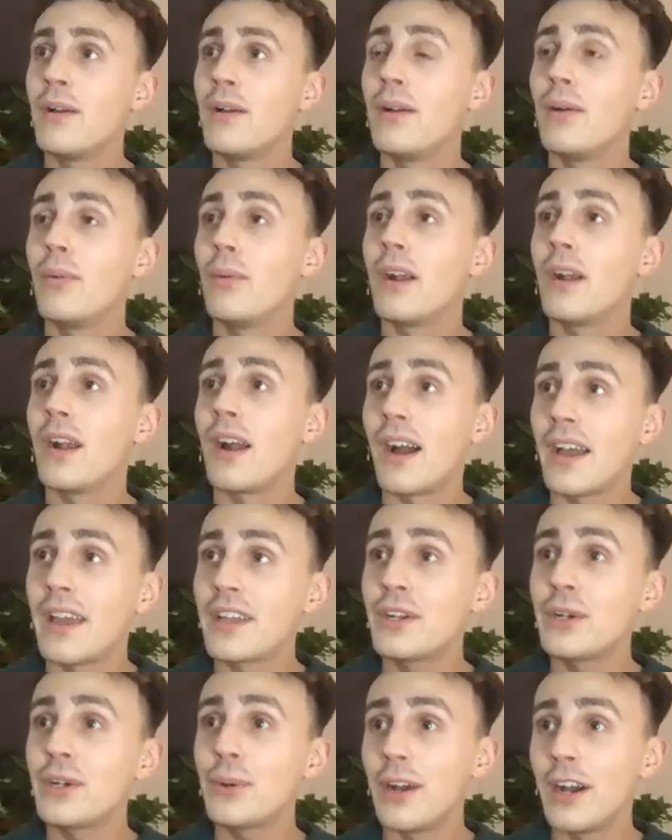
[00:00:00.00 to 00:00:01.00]
Where I
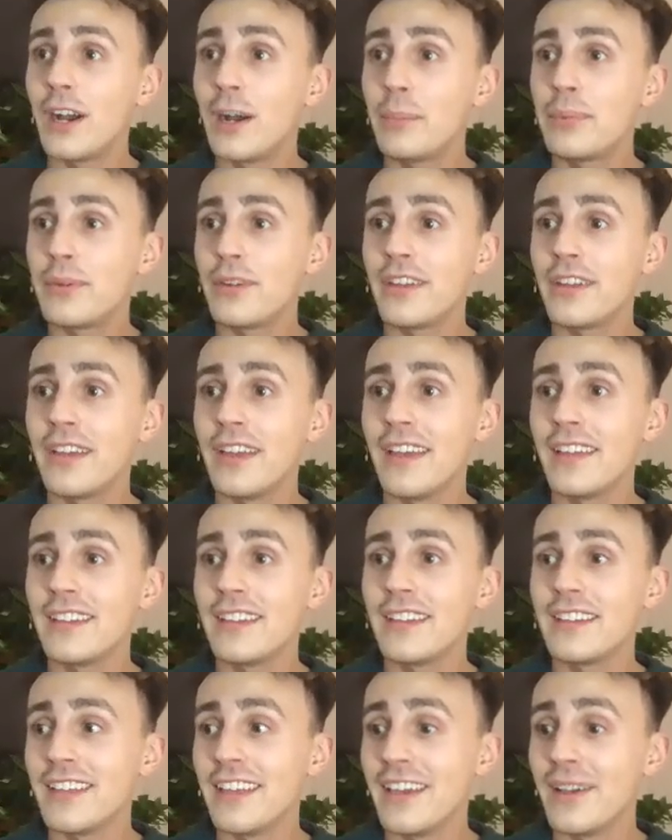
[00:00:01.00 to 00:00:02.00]
grew up,
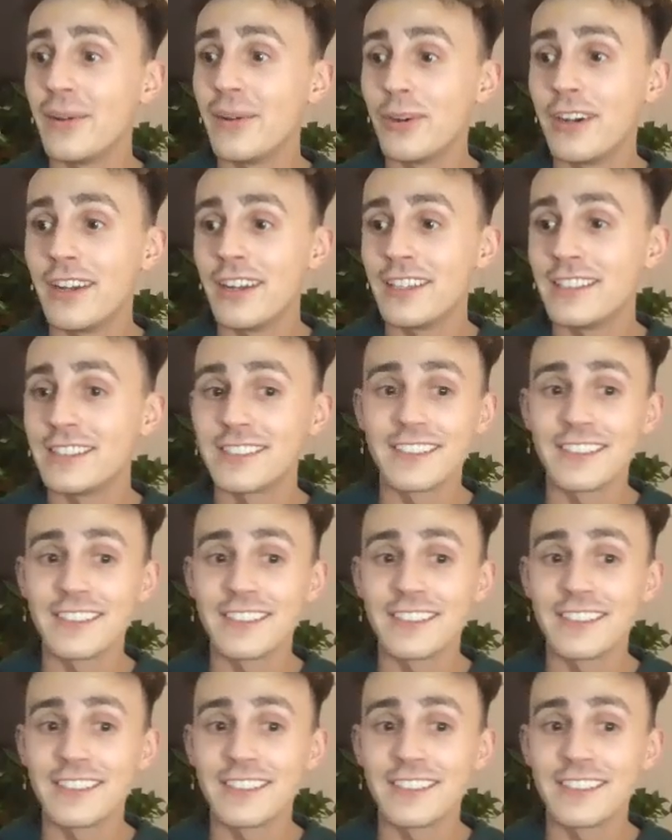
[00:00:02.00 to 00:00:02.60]
it was